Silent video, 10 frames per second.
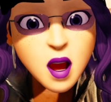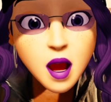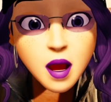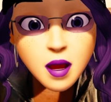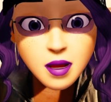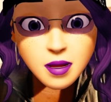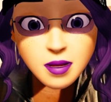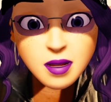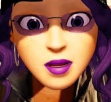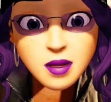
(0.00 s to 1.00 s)

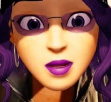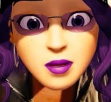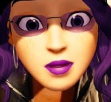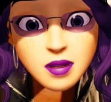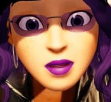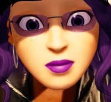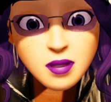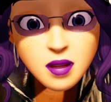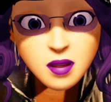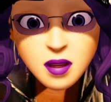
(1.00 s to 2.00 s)
and this is a
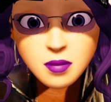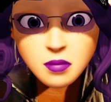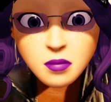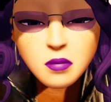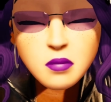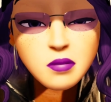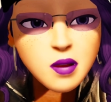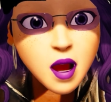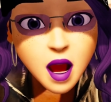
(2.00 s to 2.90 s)
feature that's been on